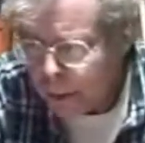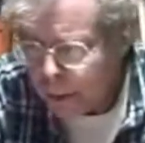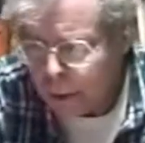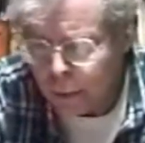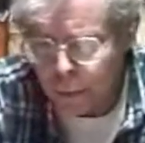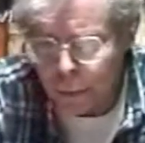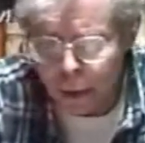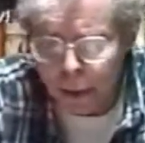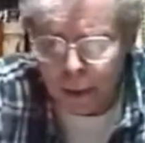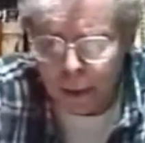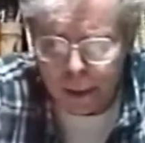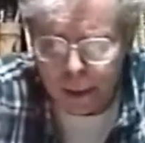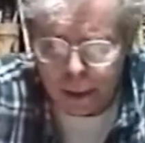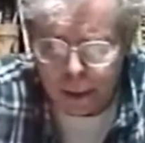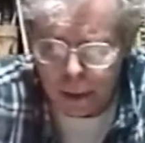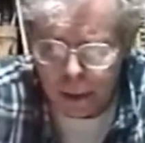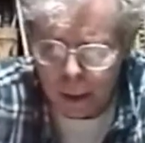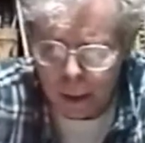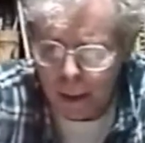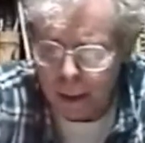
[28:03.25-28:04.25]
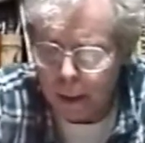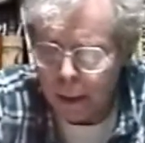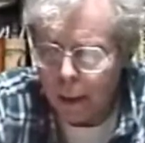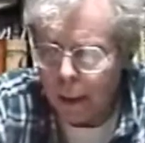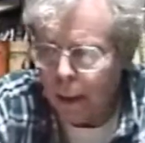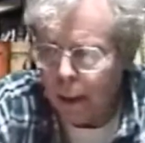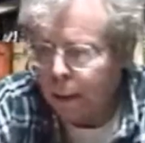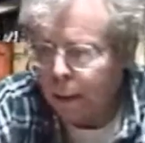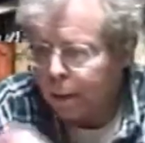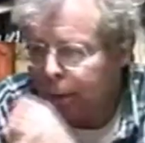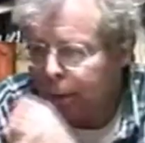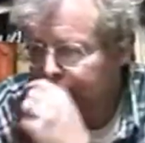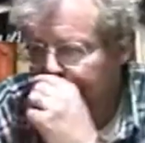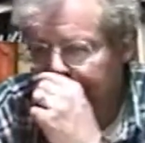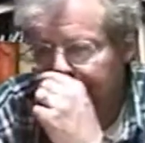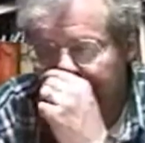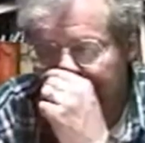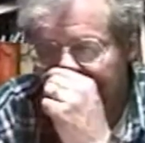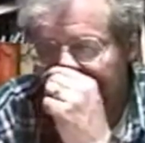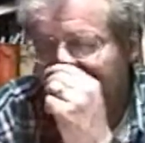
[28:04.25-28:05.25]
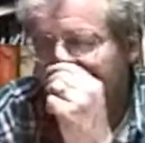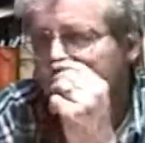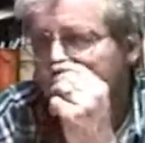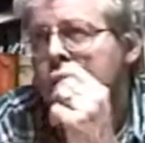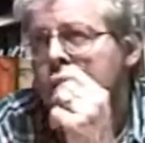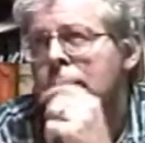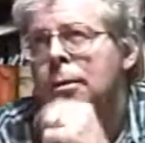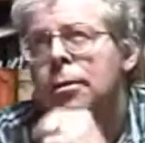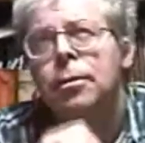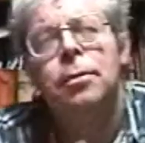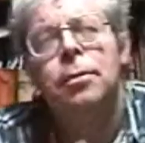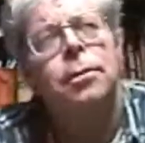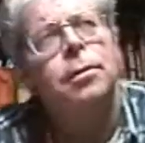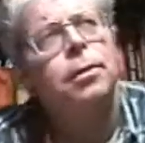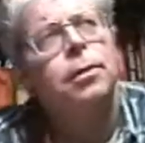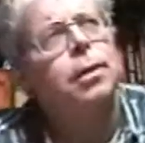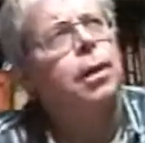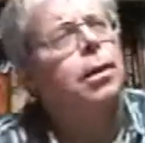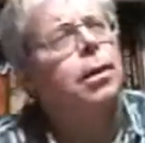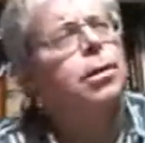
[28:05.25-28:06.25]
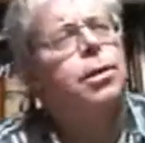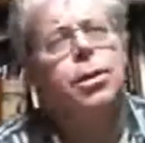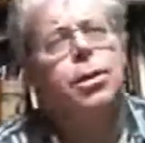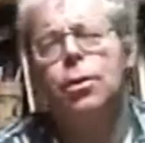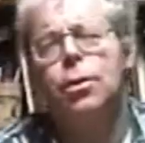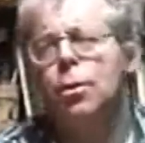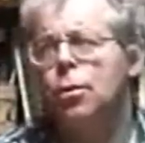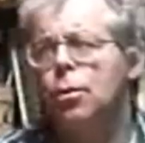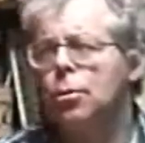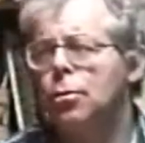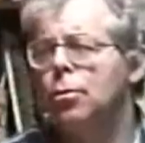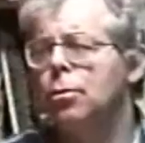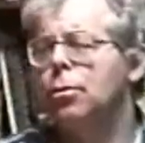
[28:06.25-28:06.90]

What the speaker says: Christ, how does it go?